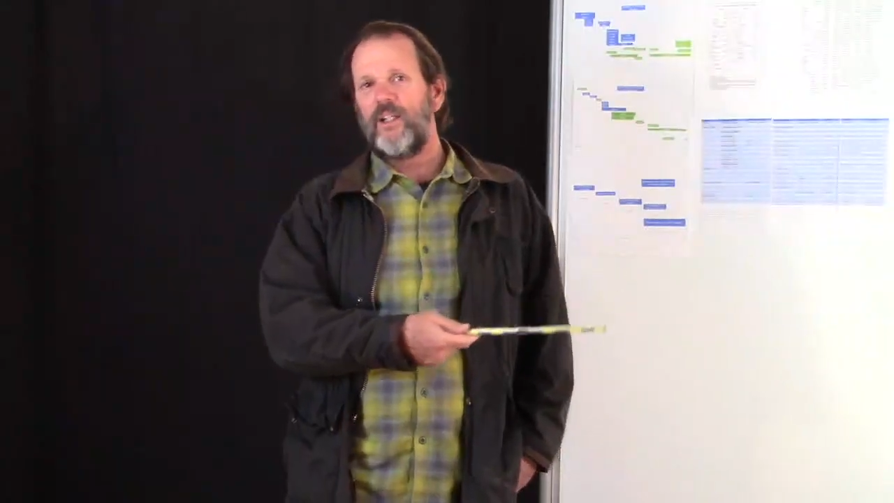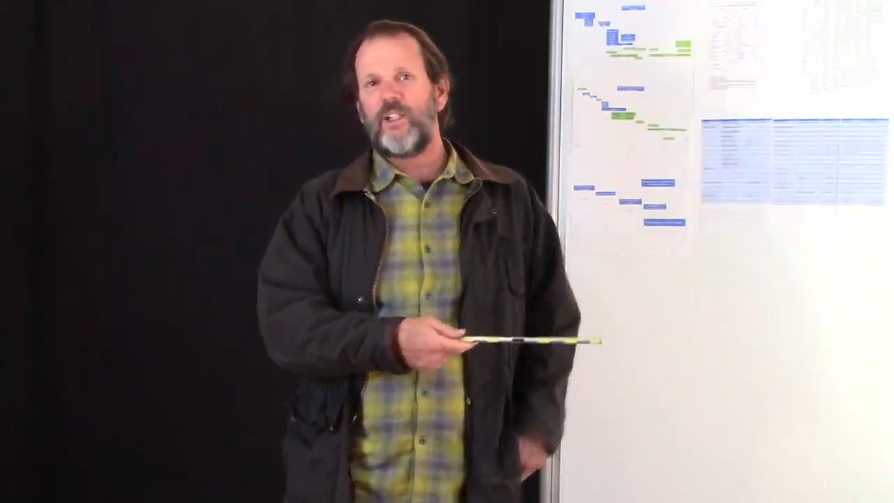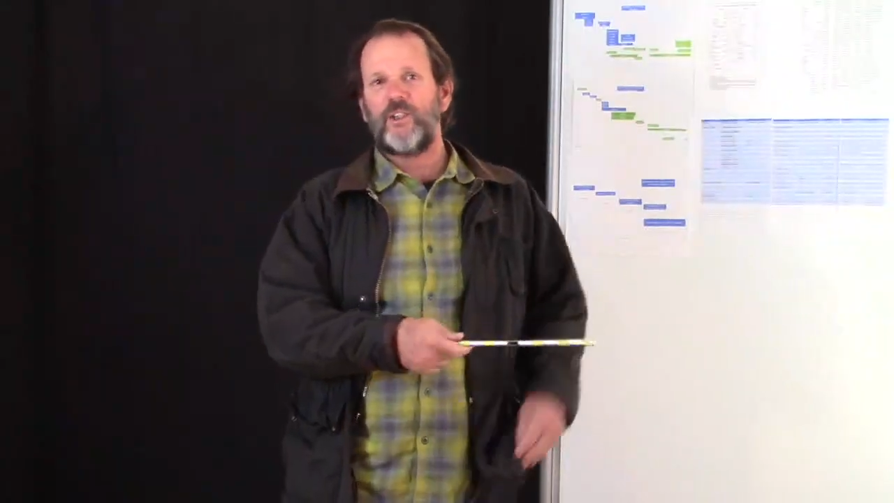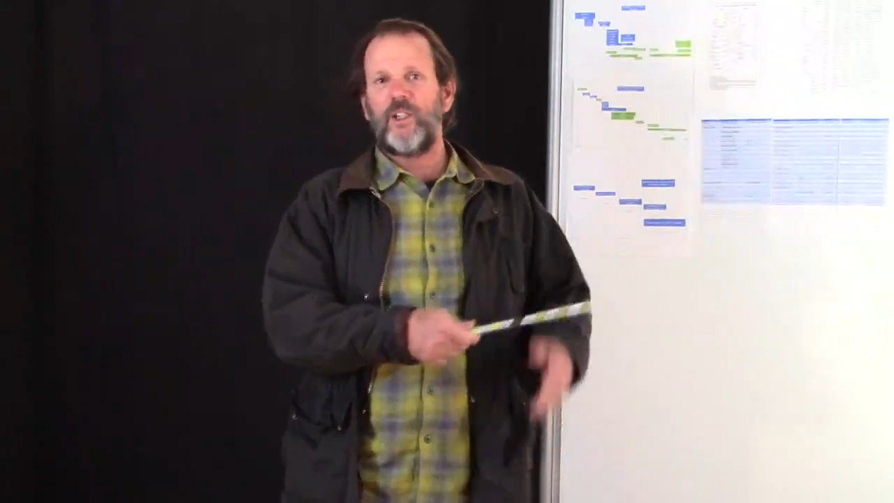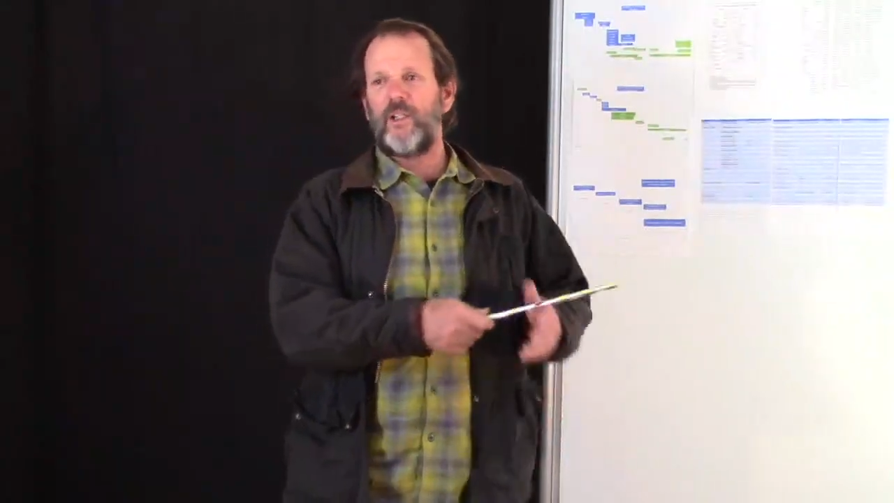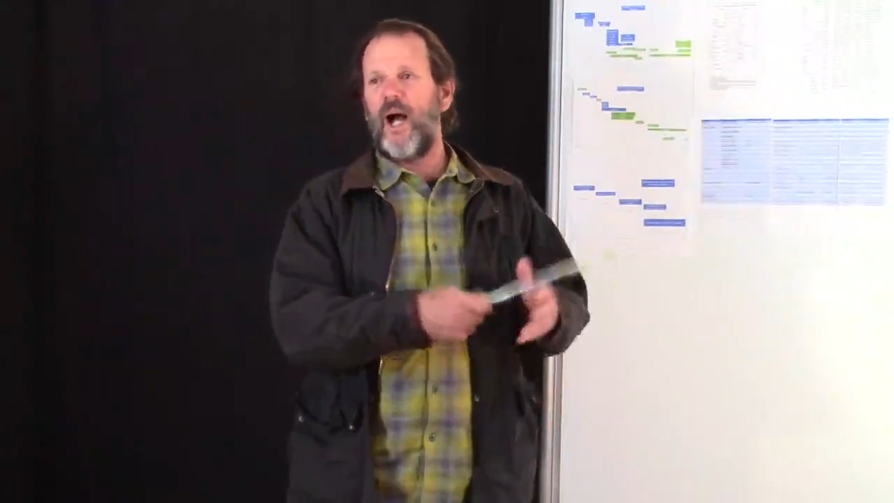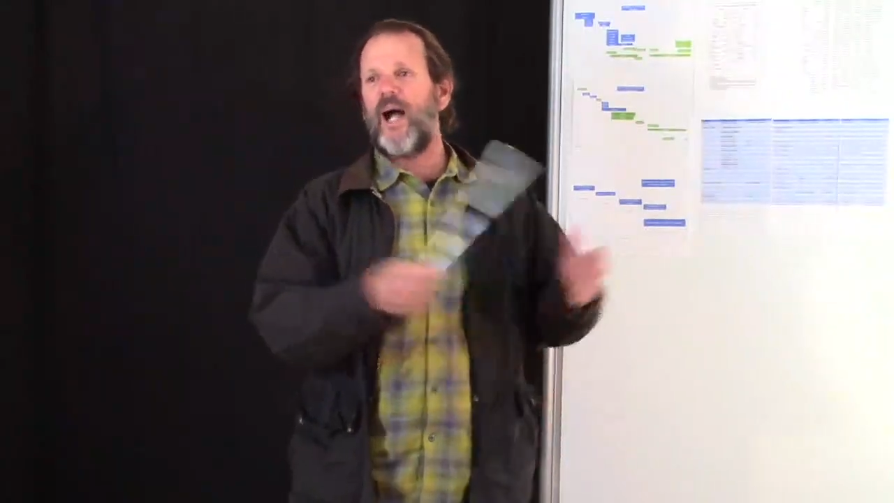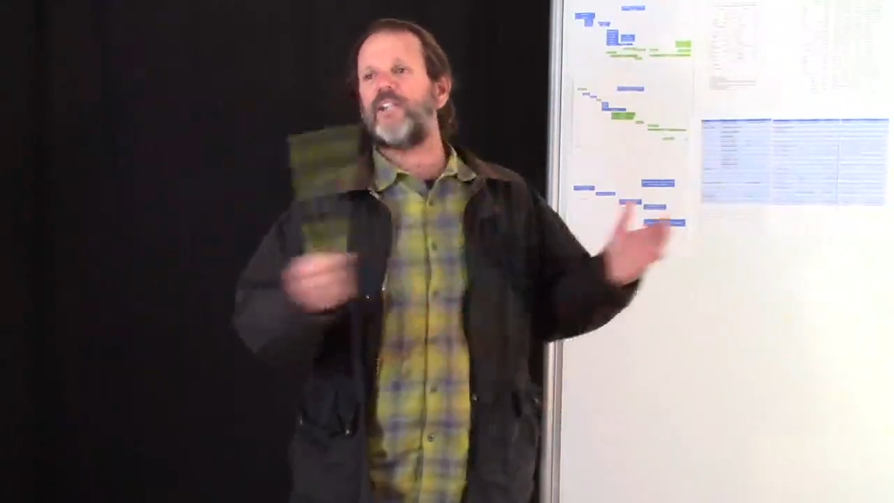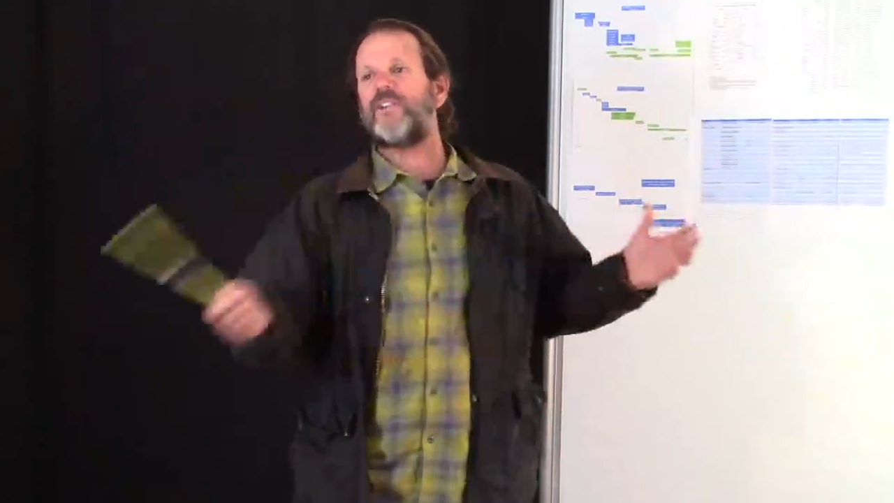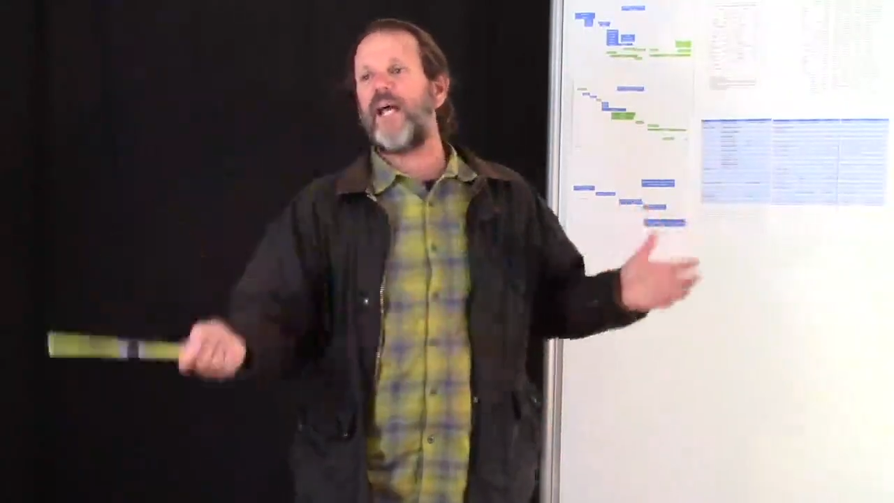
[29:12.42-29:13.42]
Because
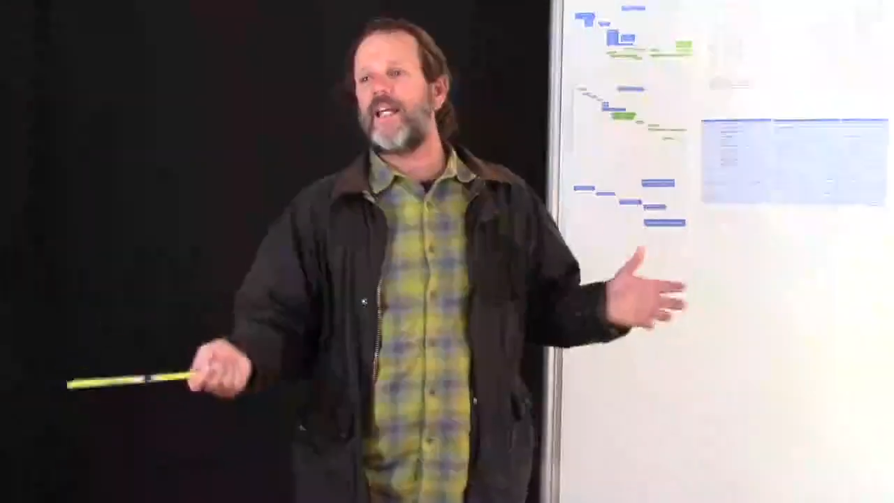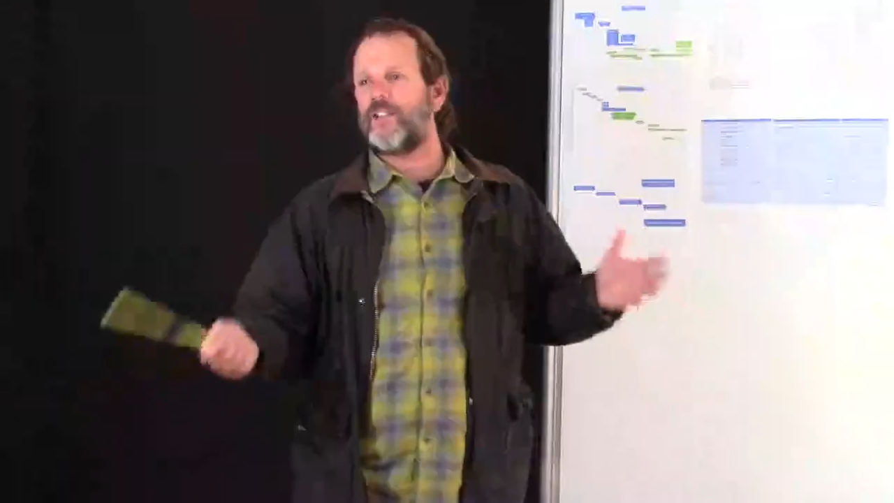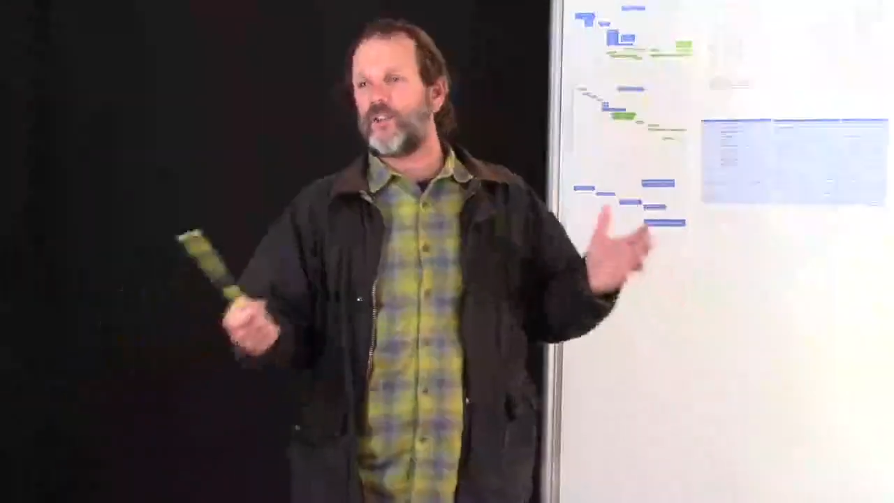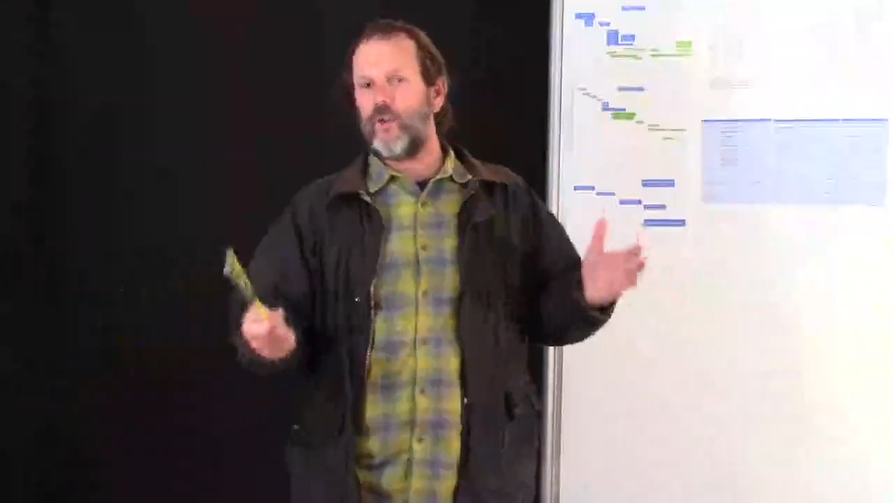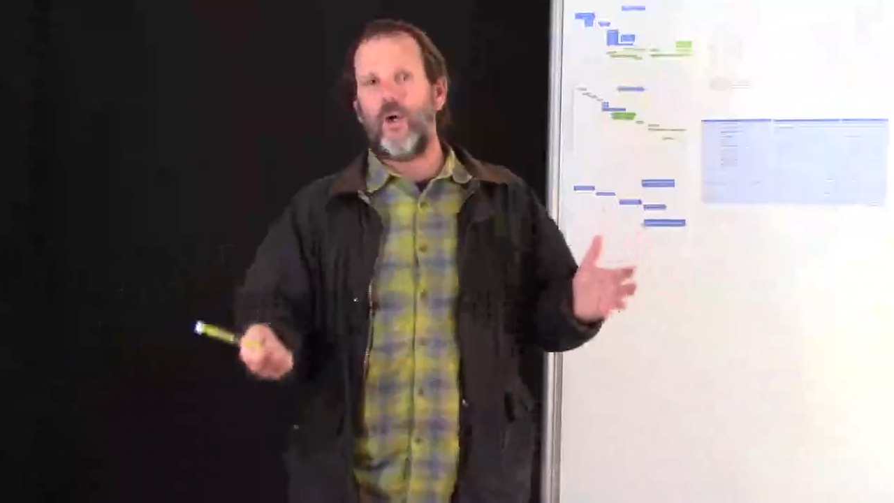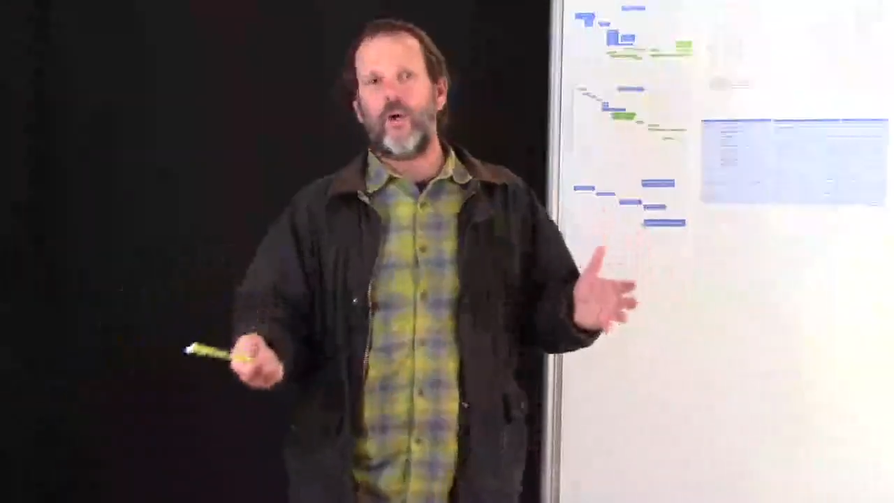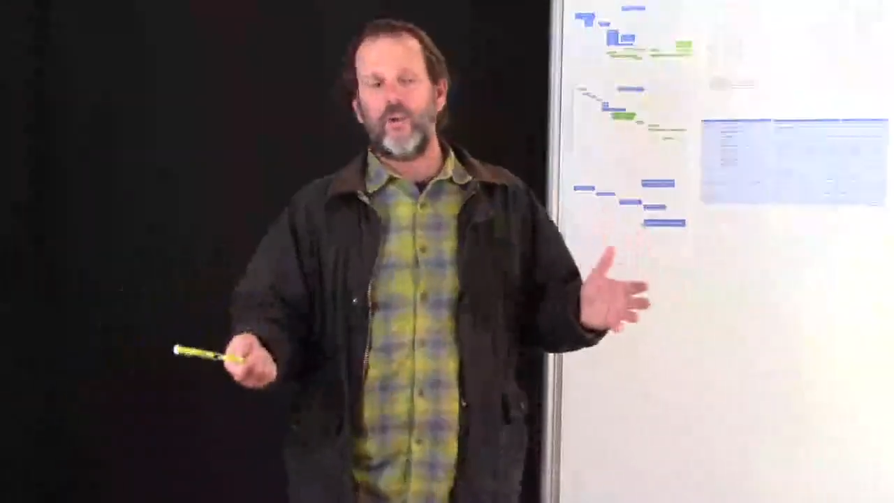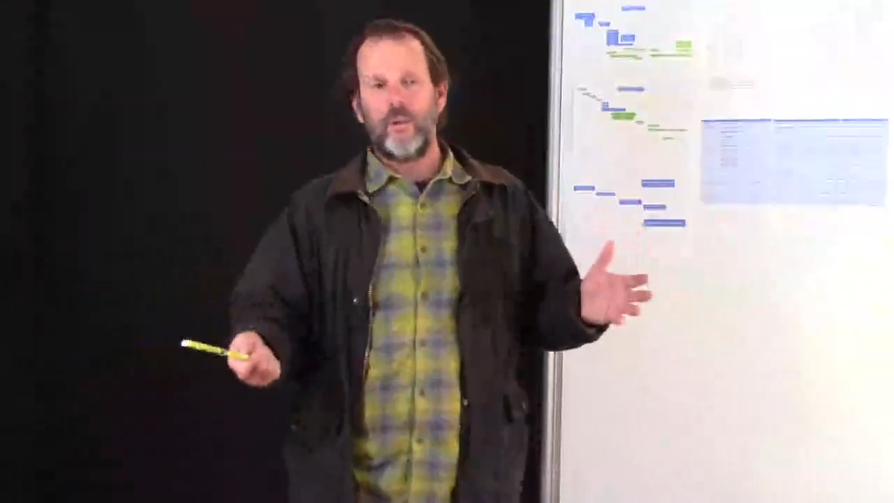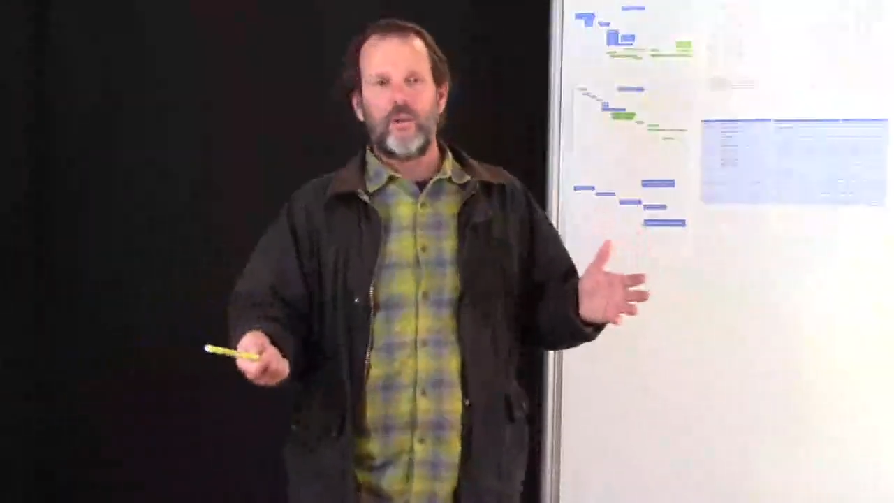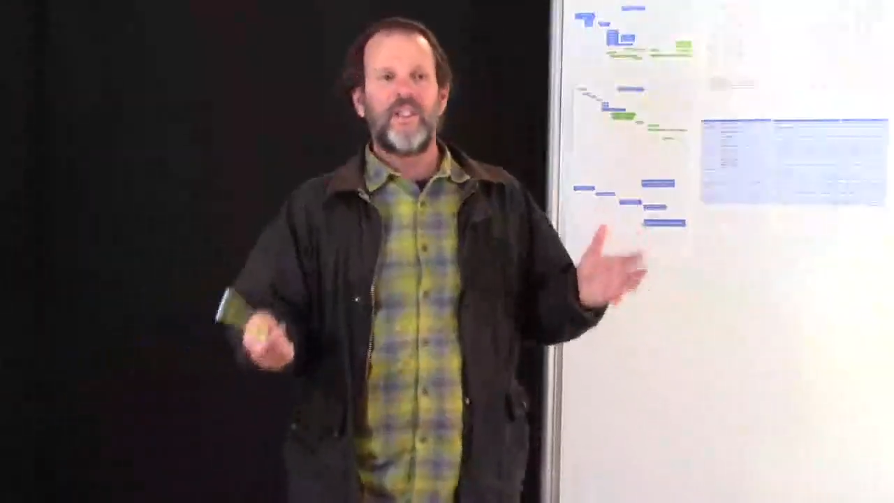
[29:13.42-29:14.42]
Isaiah's scroll